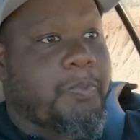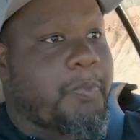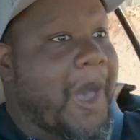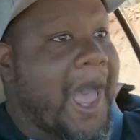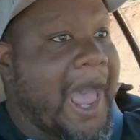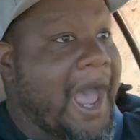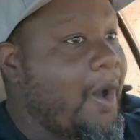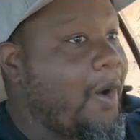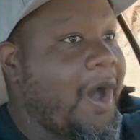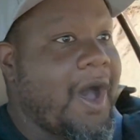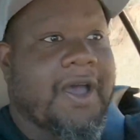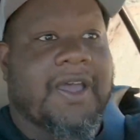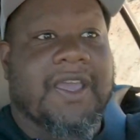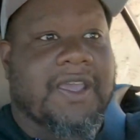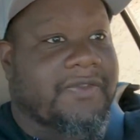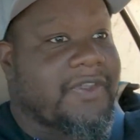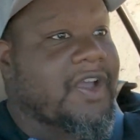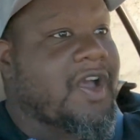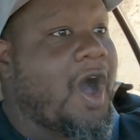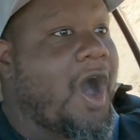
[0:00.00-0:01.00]
power,
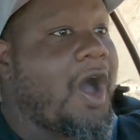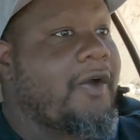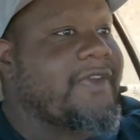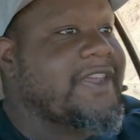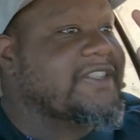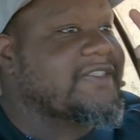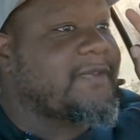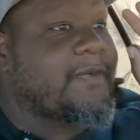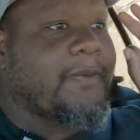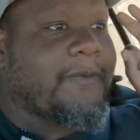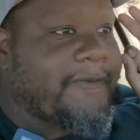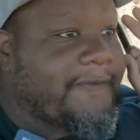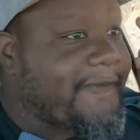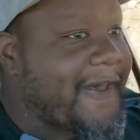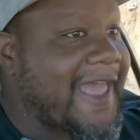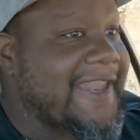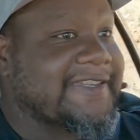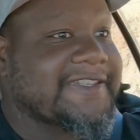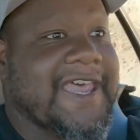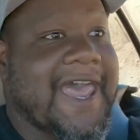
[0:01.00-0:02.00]
the car is
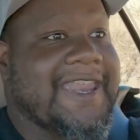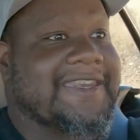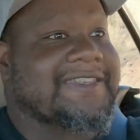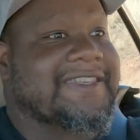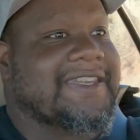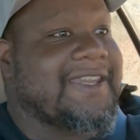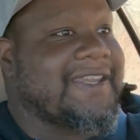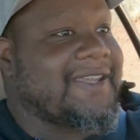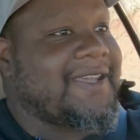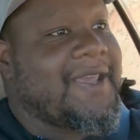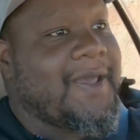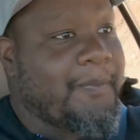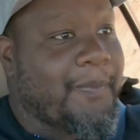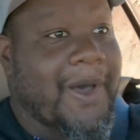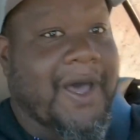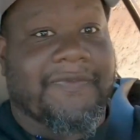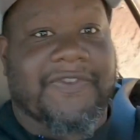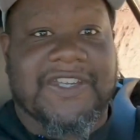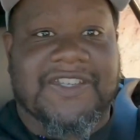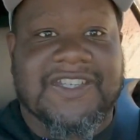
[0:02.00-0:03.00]
fantastic,
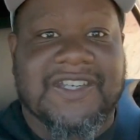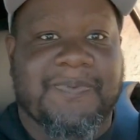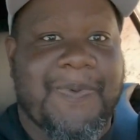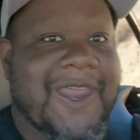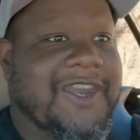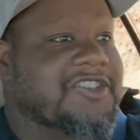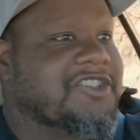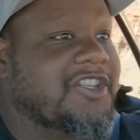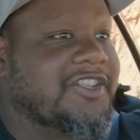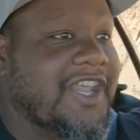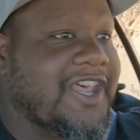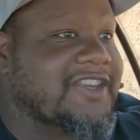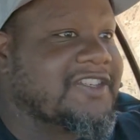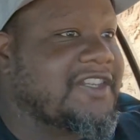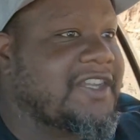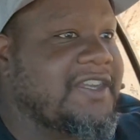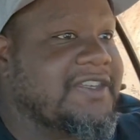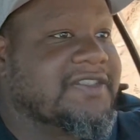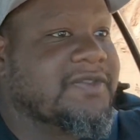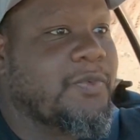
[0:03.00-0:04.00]
but the suspension does
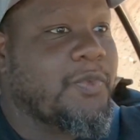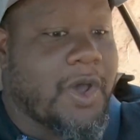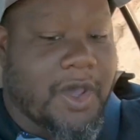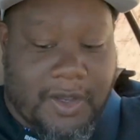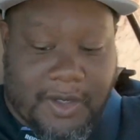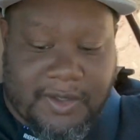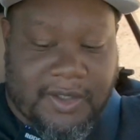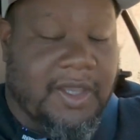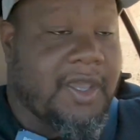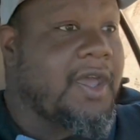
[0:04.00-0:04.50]
need some work.